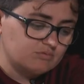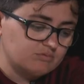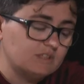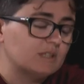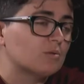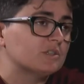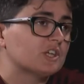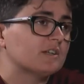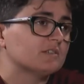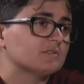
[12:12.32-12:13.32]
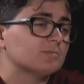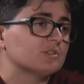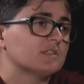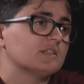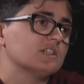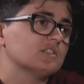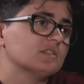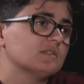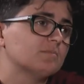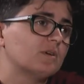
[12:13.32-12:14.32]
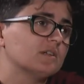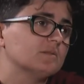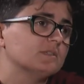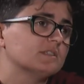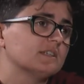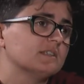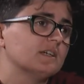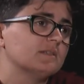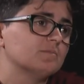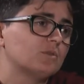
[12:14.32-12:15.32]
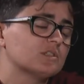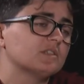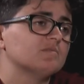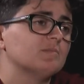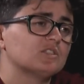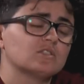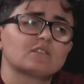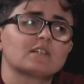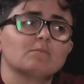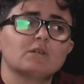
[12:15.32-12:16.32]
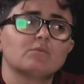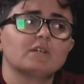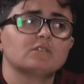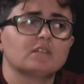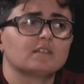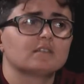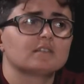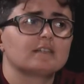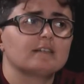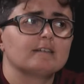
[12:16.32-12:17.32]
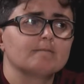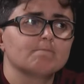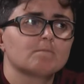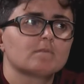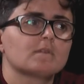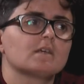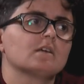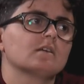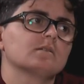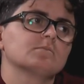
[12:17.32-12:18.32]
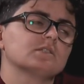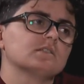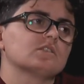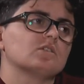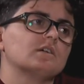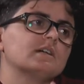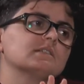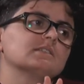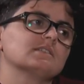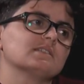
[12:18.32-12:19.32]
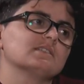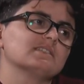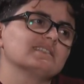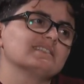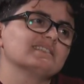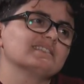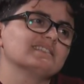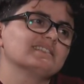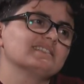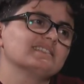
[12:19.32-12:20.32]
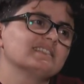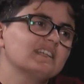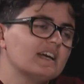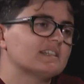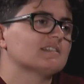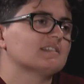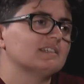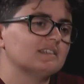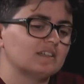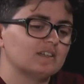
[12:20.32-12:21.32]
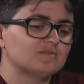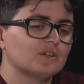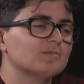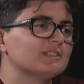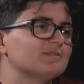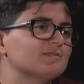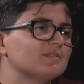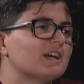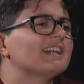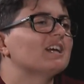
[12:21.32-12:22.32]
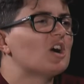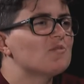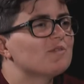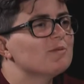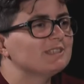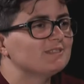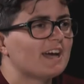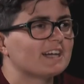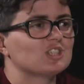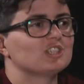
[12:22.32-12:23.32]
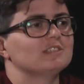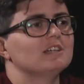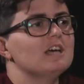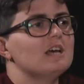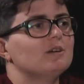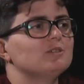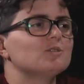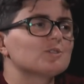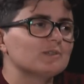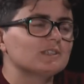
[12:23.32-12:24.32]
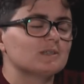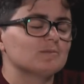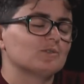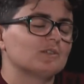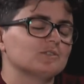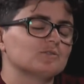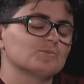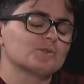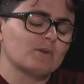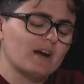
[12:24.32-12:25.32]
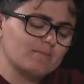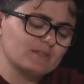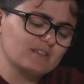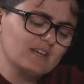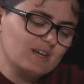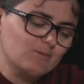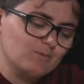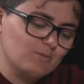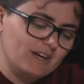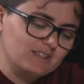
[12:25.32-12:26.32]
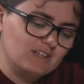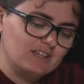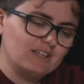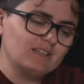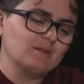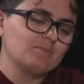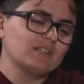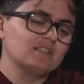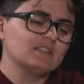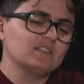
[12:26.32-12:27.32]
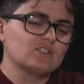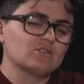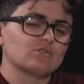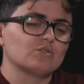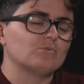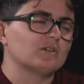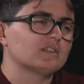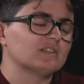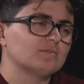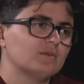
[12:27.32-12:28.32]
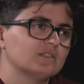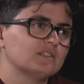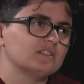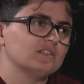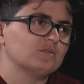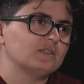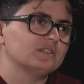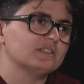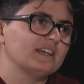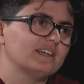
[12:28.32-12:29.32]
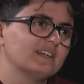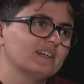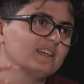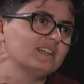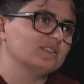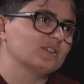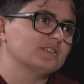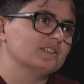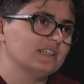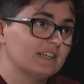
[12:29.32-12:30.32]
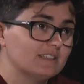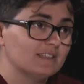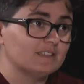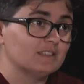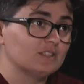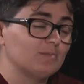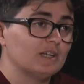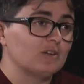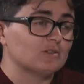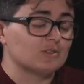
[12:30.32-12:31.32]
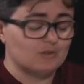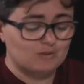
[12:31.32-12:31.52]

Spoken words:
equal gender representation in the Parliament, and positive measures can be a way to get us there. Yes, and positive measures rather than quotas. Yes, and affirmative action, and also when it comes to other groups, perhaps. But I think this is also work that the parties need to undertake internally, and speaking also